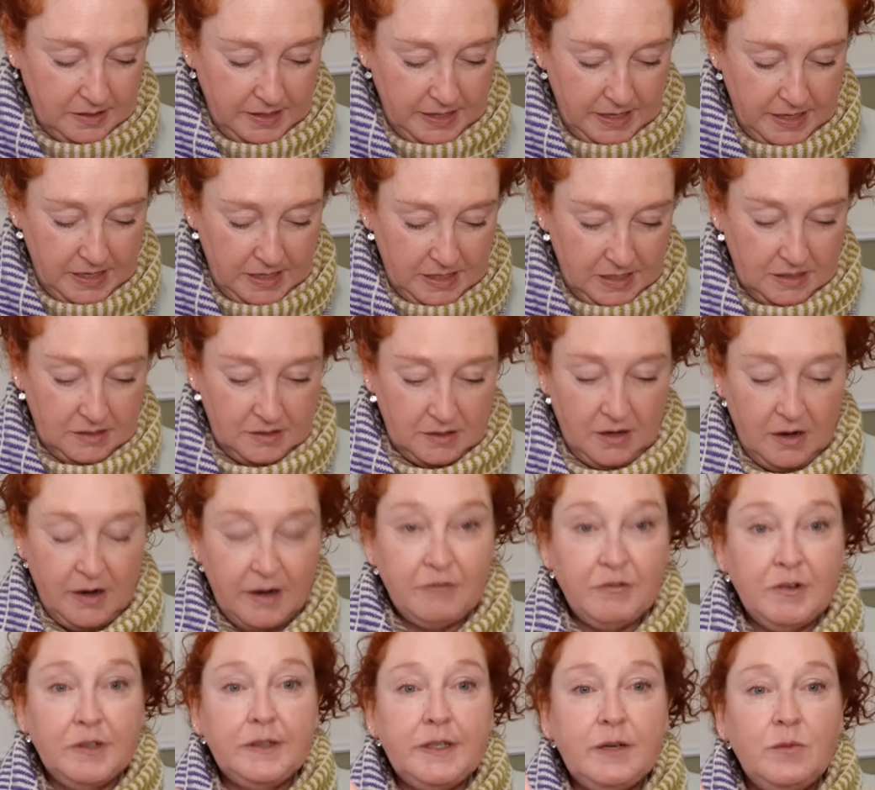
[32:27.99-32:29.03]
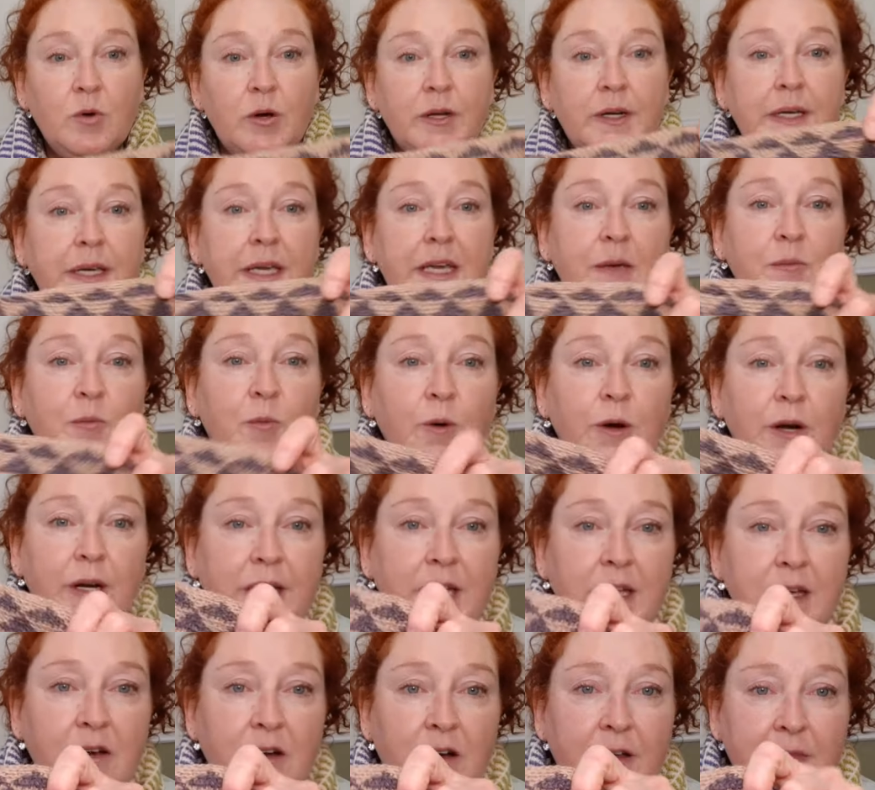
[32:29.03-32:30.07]
and I really want to keep
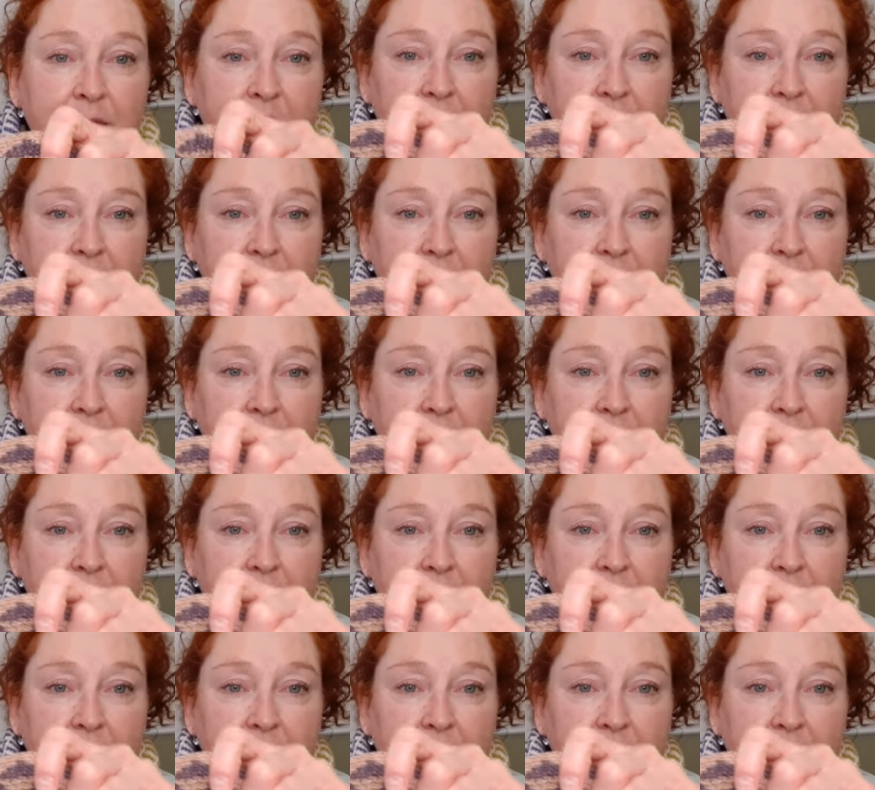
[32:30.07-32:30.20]
working on